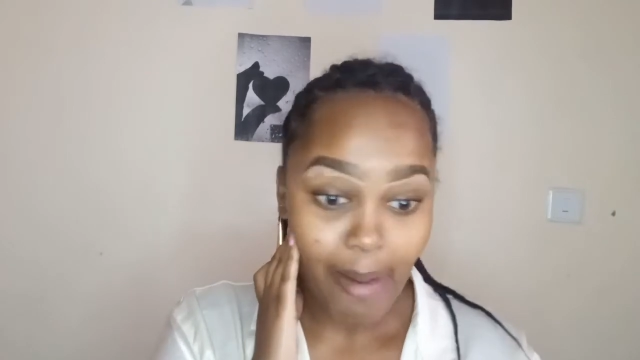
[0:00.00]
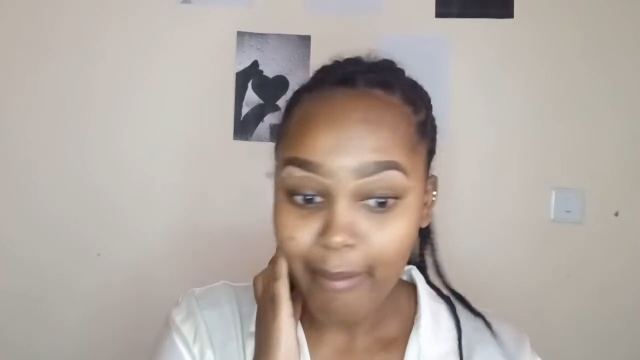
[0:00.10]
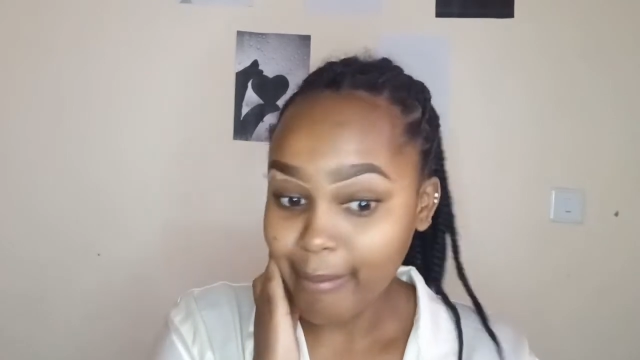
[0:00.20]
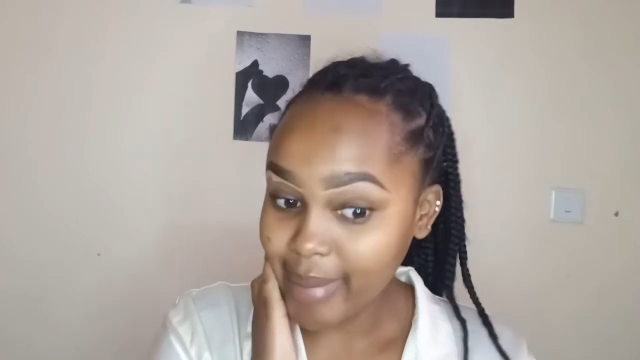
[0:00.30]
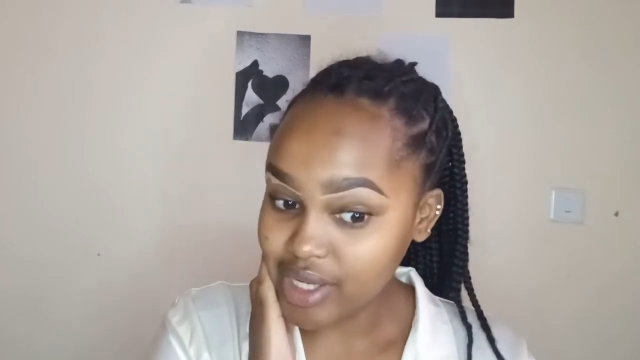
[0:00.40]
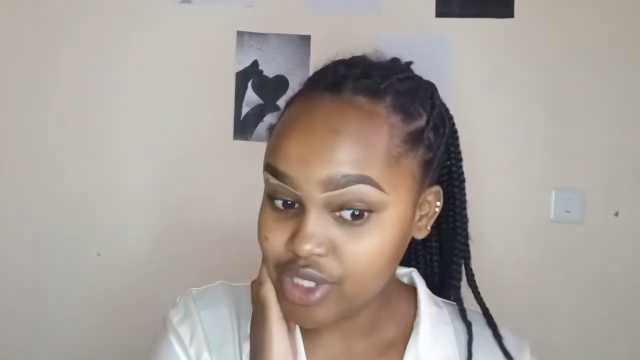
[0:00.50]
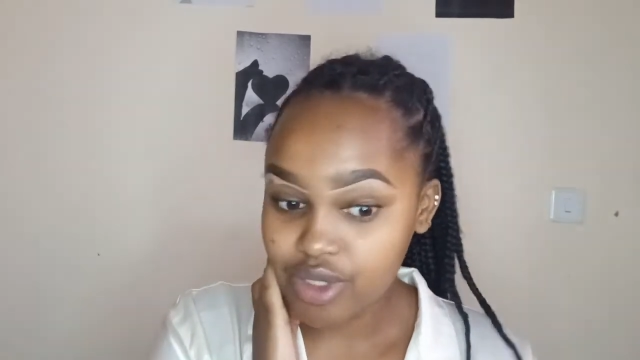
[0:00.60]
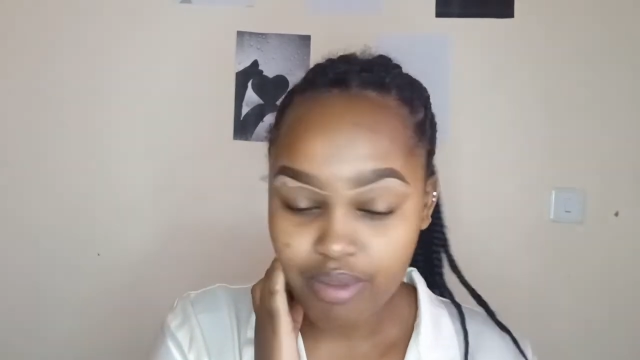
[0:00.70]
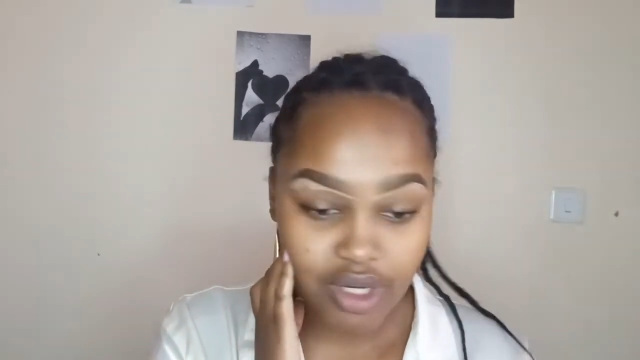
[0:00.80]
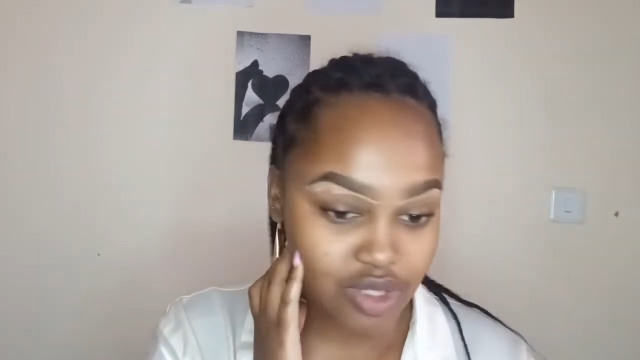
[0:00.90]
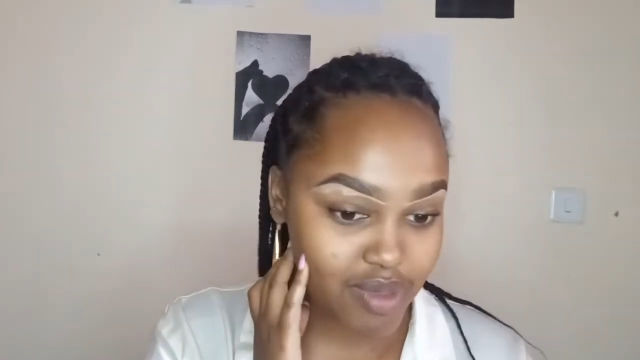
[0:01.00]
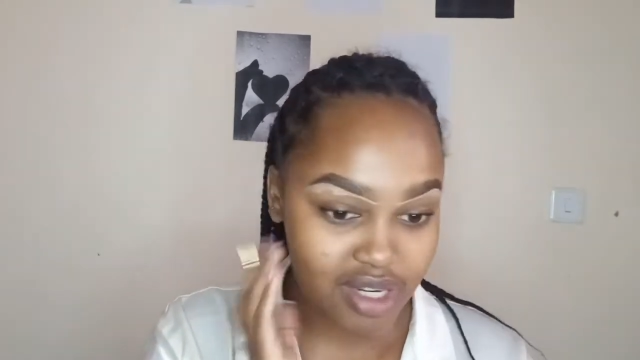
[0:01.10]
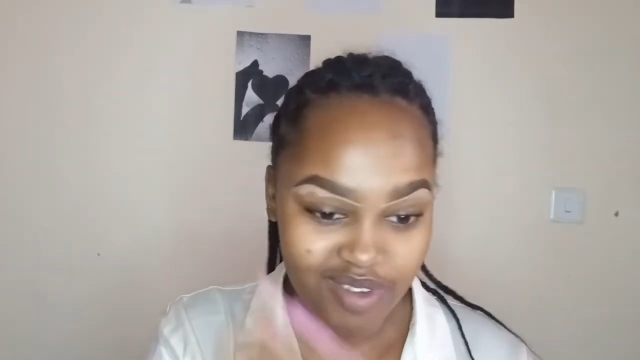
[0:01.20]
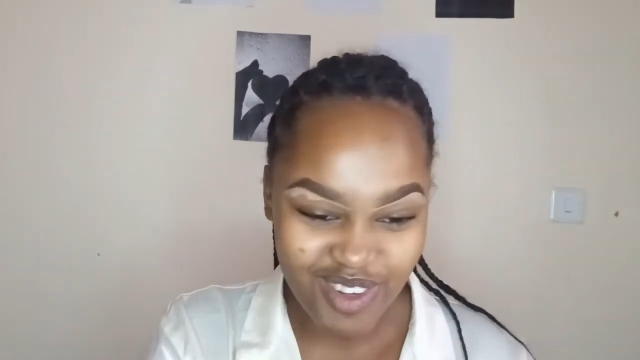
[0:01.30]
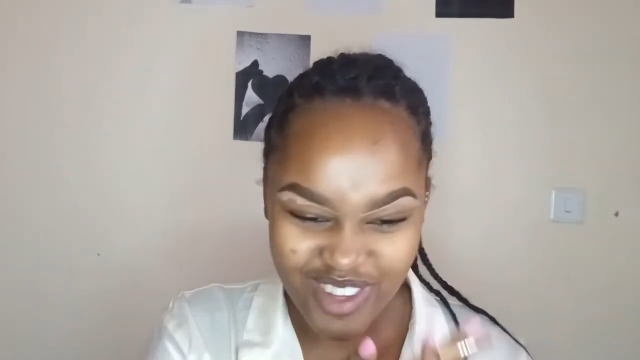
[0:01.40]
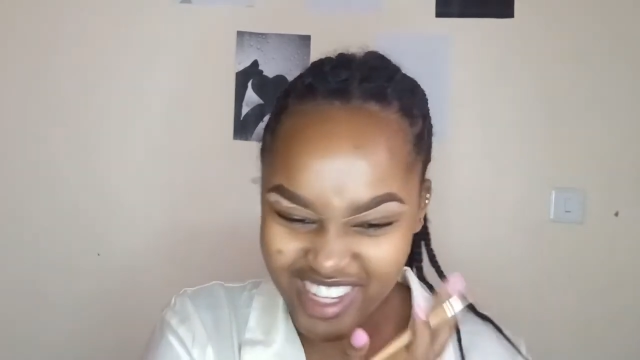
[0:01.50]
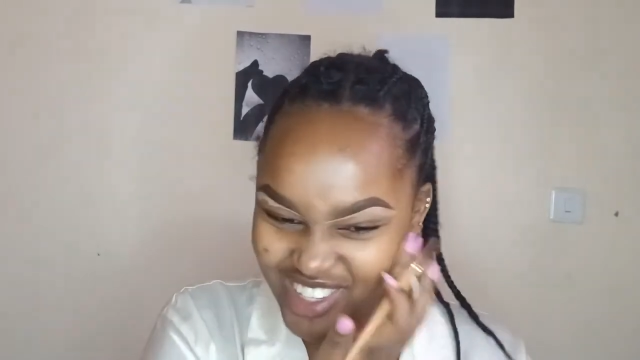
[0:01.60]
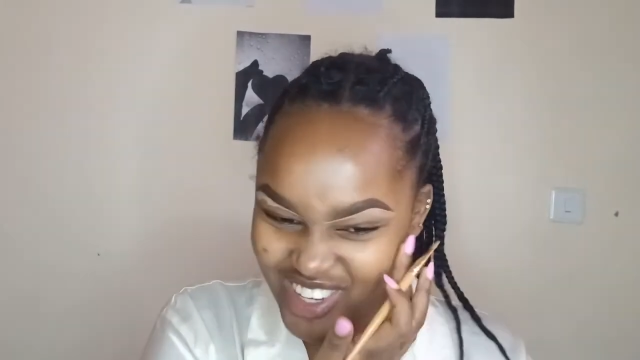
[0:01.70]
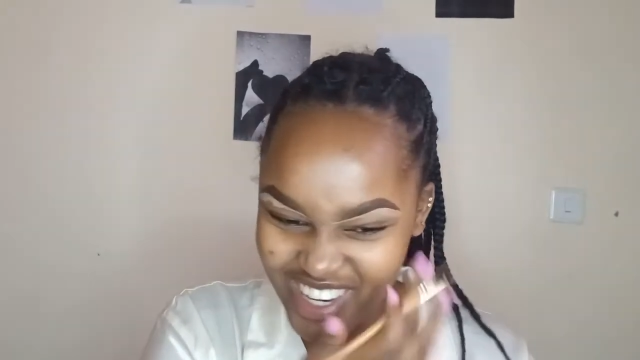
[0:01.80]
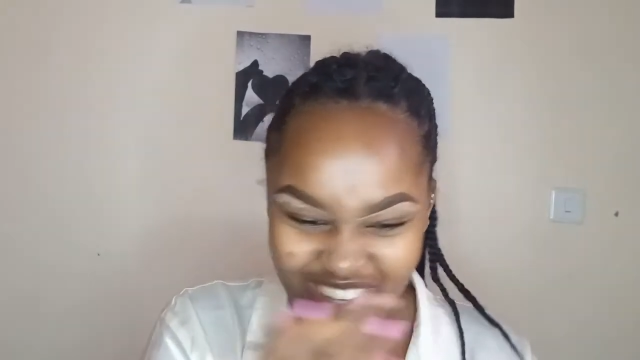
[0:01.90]
Much better. But I feel
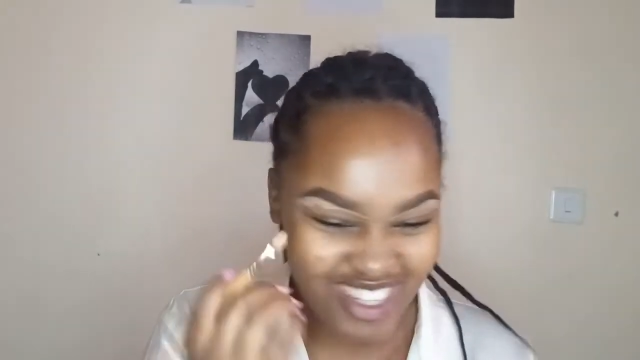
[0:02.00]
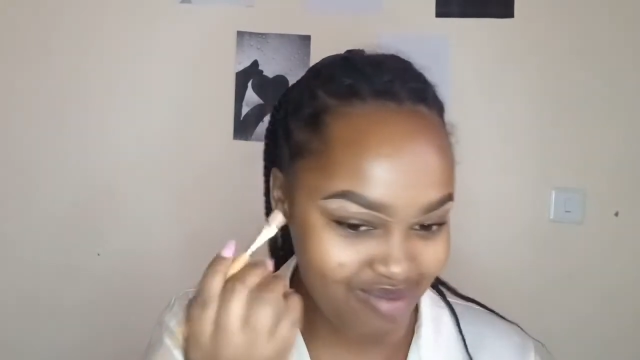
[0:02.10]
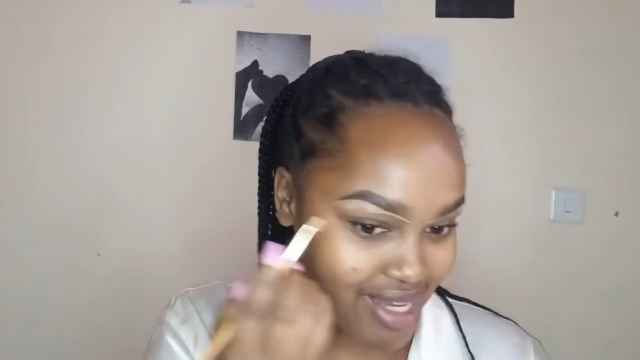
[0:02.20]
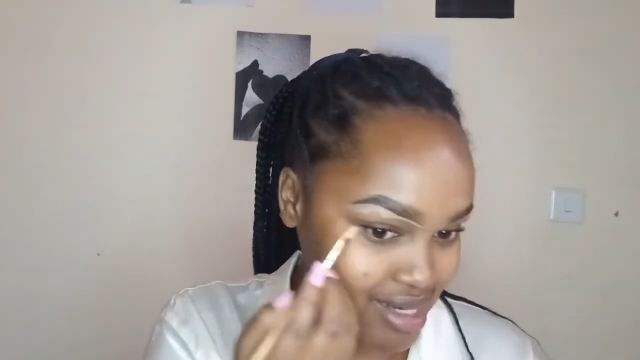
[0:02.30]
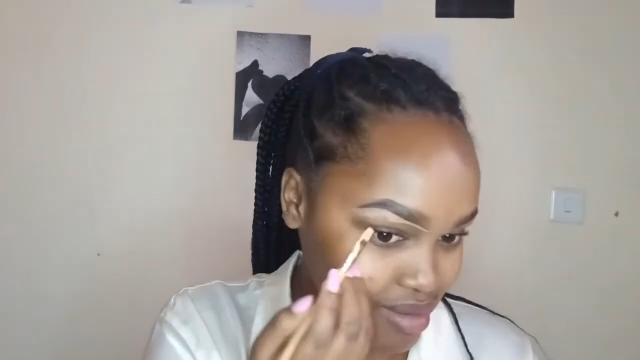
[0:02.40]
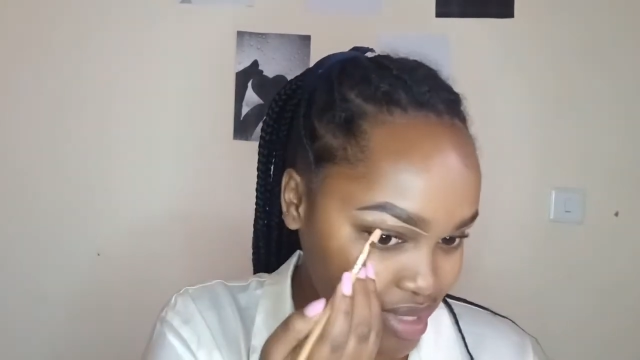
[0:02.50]
like it looks better,